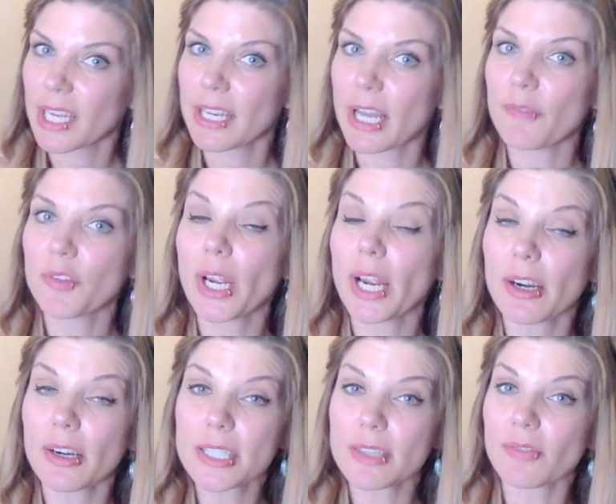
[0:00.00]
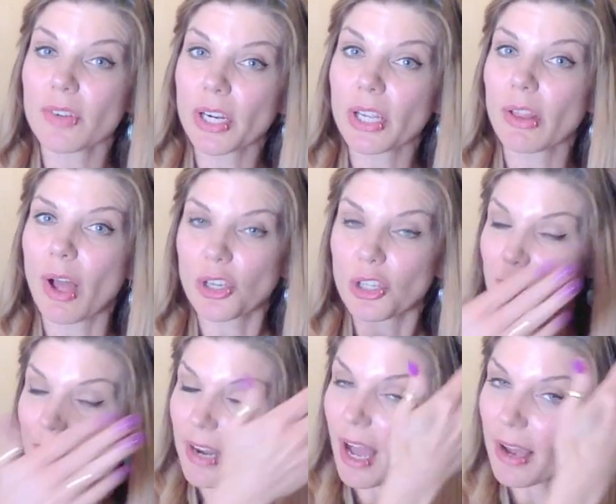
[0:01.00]
Now, if your hair isn't very long, you
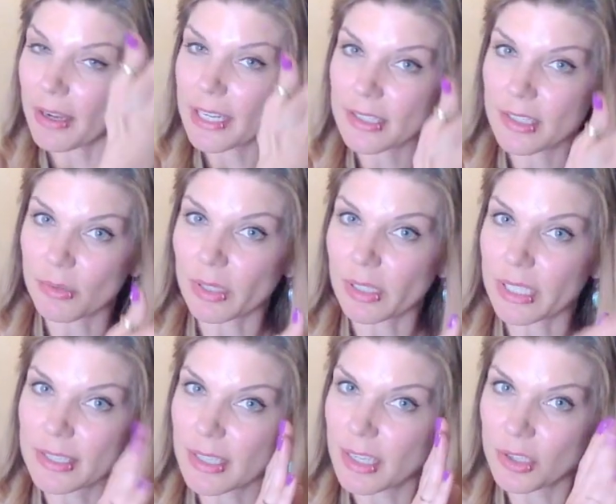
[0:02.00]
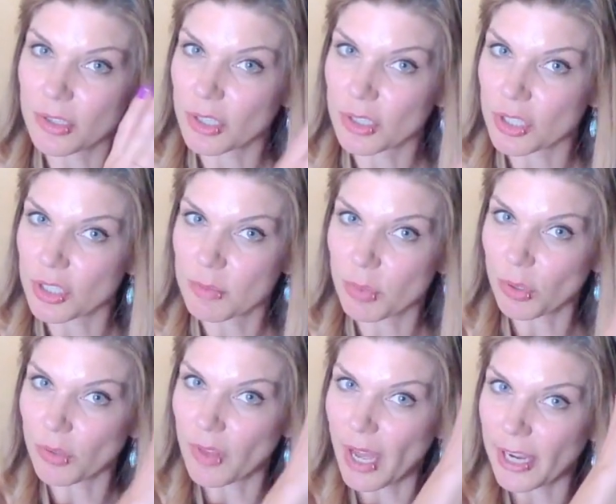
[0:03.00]
may not need to release it. You can just
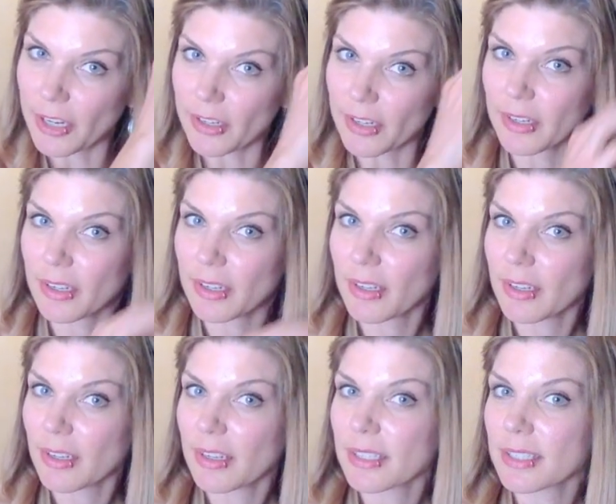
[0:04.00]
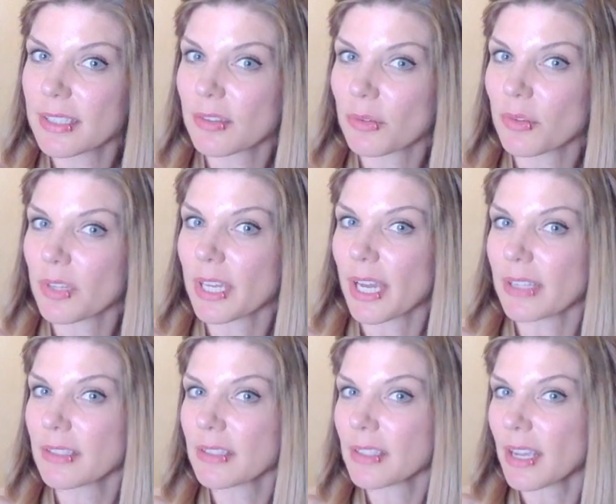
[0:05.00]
pull the iron through the
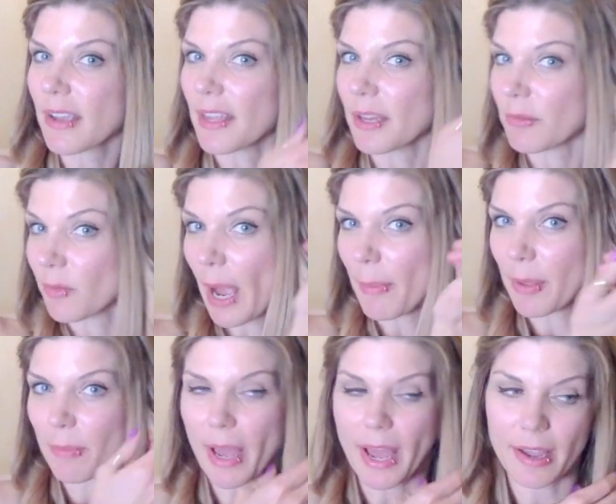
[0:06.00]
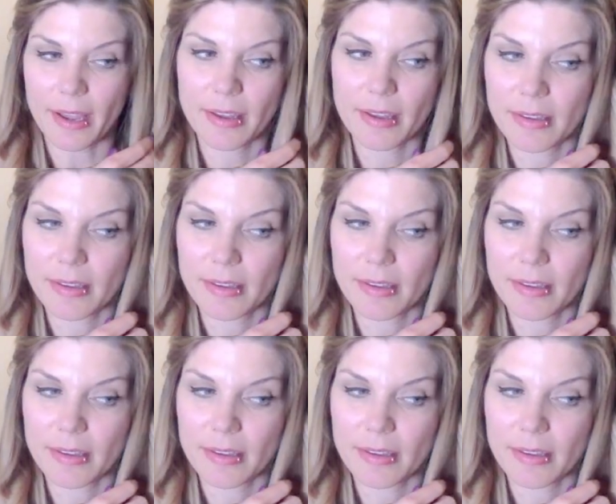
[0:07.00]
ends and then wrap it back